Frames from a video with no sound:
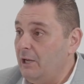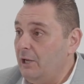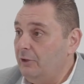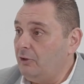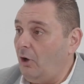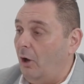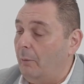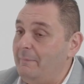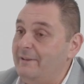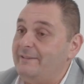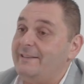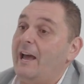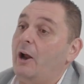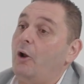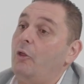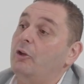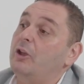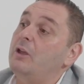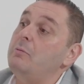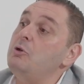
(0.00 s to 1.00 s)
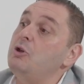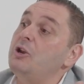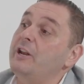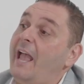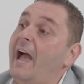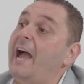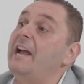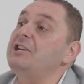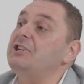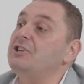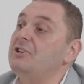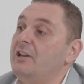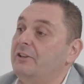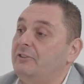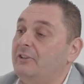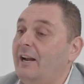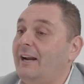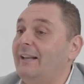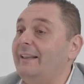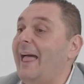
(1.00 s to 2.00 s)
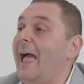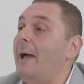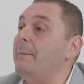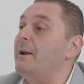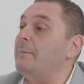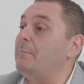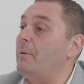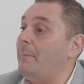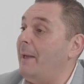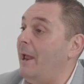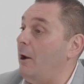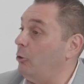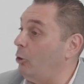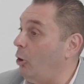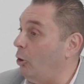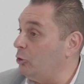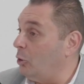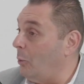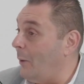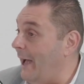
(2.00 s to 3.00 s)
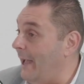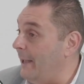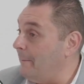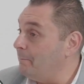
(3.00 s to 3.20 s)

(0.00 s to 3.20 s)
So I miss out on the communication that's going to allow me to prepare along the way.